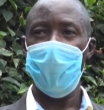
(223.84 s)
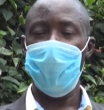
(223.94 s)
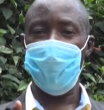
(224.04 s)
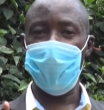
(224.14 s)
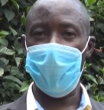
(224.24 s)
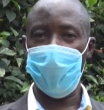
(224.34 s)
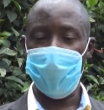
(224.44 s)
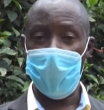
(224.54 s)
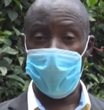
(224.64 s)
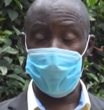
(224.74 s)
if
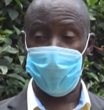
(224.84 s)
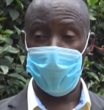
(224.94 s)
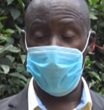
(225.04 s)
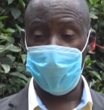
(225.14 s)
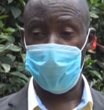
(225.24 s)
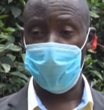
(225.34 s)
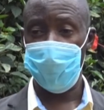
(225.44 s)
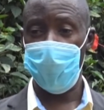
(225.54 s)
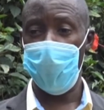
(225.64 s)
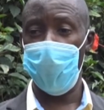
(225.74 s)
there was provision
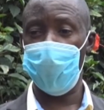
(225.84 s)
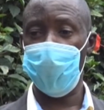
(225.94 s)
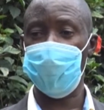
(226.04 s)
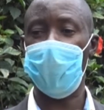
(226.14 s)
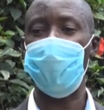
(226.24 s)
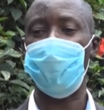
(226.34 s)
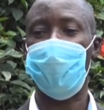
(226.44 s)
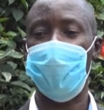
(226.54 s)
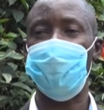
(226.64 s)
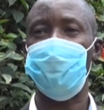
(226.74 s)
for all those candidate
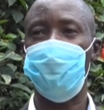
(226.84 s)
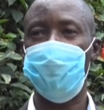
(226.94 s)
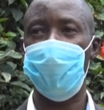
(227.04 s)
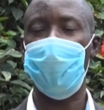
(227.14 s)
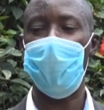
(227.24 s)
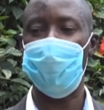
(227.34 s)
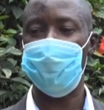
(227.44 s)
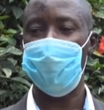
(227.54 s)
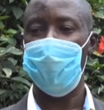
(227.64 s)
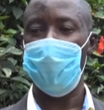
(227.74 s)
classes to begin
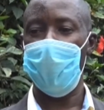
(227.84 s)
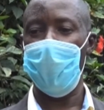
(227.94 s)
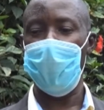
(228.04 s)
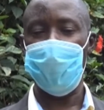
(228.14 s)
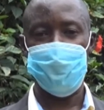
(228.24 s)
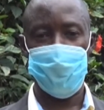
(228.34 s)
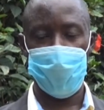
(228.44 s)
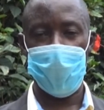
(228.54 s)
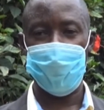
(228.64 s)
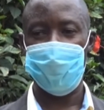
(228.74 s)
as
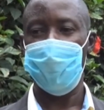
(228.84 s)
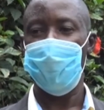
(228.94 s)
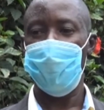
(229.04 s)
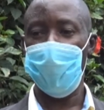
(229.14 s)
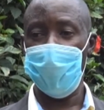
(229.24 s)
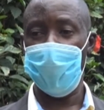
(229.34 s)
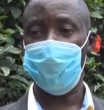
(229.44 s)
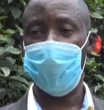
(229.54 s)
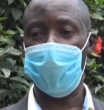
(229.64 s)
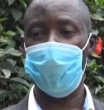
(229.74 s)
borders, then
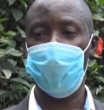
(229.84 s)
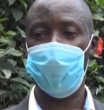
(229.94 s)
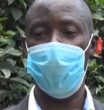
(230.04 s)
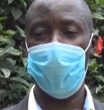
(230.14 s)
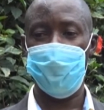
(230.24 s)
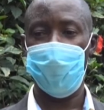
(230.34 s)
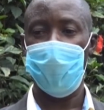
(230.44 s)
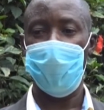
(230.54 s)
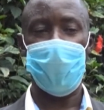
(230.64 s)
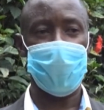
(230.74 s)
that one can also help
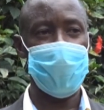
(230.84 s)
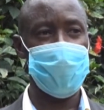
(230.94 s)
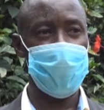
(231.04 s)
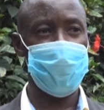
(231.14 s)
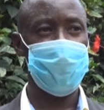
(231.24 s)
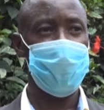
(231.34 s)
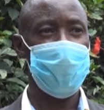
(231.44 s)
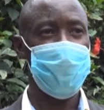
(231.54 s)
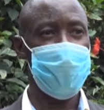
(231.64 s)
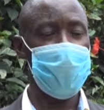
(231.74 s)
and can save
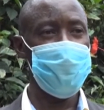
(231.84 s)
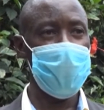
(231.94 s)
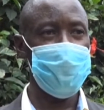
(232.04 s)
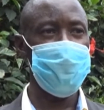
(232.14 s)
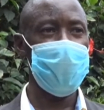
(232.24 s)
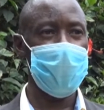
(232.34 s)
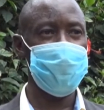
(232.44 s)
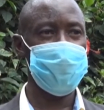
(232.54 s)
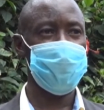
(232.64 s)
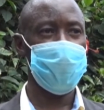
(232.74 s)
many
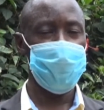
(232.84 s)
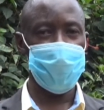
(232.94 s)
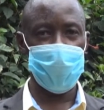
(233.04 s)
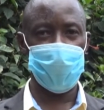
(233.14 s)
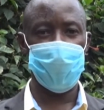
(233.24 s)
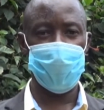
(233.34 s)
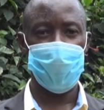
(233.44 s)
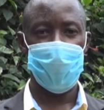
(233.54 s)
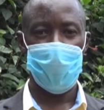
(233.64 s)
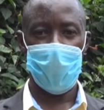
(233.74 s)
lives from infections
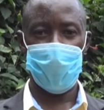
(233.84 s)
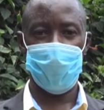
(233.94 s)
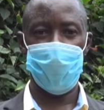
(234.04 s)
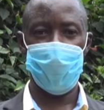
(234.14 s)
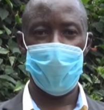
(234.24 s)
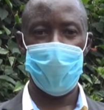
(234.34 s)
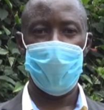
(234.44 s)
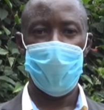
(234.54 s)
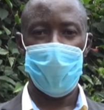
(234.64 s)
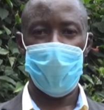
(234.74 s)
and from the
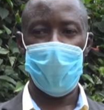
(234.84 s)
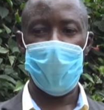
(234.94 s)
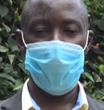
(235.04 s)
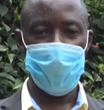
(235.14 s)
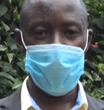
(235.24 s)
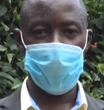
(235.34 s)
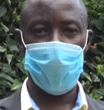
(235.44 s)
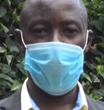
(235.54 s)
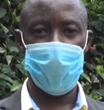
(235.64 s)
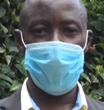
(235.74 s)

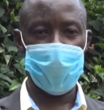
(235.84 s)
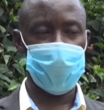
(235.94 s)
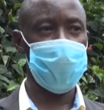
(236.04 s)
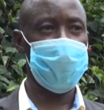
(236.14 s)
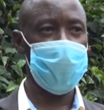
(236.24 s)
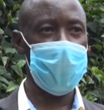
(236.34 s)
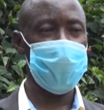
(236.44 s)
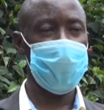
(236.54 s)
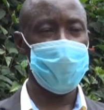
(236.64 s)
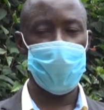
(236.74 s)
eventual effects of the
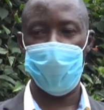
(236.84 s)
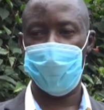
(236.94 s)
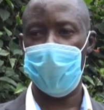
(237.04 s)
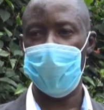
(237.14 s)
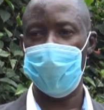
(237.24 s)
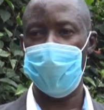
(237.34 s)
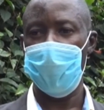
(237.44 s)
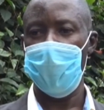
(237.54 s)
COVID-19.